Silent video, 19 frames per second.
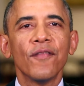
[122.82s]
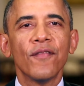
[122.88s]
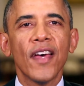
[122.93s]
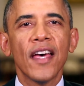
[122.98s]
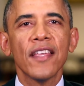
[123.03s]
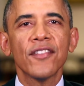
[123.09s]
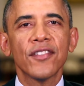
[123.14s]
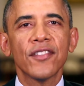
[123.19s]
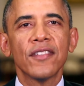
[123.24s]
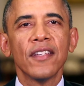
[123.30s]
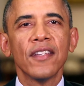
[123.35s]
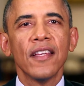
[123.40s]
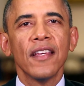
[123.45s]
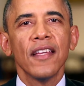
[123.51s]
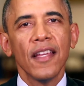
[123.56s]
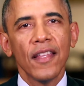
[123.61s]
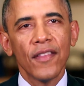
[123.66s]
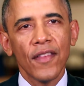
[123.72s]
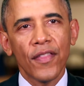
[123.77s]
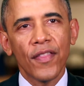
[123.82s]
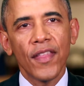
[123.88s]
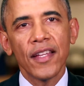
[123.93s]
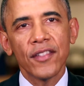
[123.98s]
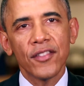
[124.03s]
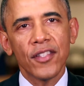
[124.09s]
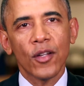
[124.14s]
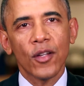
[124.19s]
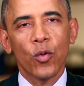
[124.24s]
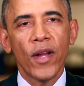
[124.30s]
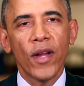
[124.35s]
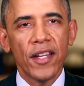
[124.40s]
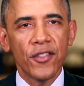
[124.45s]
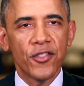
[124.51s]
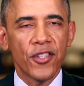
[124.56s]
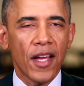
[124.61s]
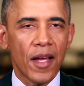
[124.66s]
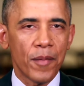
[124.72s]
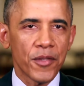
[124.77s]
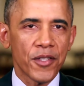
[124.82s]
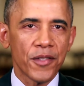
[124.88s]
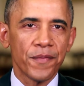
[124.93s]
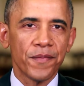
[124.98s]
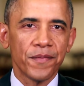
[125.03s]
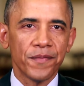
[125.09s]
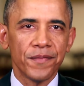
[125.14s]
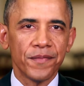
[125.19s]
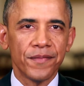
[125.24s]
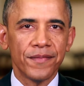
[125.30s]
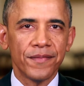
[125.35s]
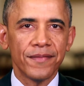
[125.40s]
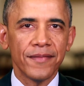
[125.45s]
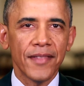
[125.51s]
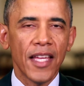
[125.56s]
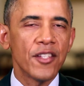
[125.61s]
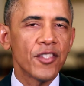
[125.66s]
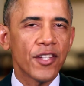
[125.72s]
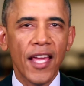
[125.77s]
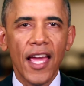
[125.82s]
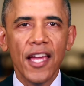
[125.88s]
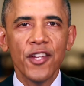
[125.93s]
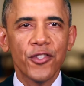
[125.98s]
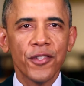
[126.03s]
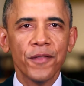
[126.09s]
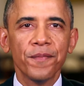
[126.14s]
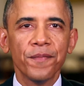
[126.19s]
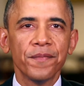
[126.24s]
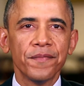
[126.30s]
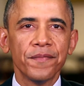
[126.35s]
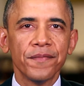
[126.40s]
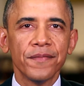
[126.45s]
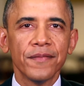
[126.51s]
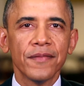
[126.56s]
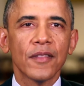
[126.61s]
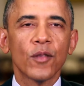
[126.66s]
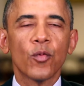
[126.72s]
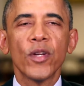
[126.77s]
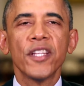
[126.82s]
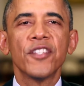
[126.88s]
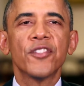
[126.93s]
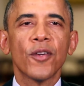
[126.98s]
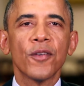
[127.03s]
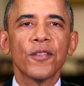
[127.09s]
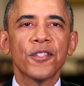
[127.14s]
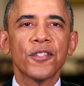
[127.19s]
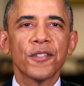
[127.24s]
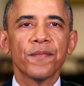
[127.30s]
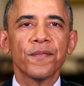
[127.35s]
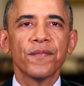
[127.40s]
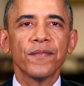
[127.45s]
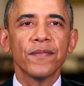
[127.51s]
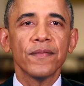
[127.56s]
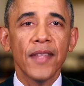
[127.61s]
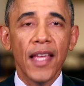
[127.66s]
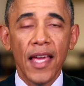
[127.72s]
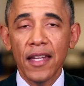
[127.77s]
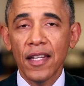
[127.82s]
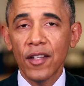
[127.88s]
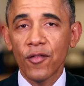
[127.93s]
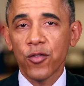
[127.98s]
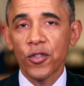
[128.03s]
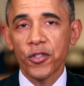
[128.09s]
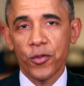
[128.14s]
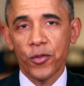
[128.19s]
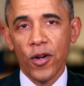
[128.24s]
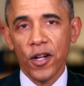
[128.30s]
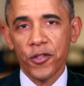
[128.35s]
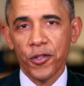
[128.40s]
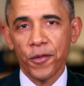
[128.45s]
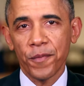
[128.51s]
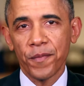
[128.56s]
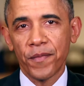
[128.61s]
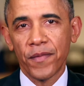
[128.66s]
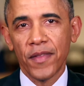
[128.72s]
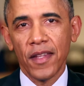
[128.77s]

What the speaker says: invest in the things that create jobs, education, research, and infrastructure.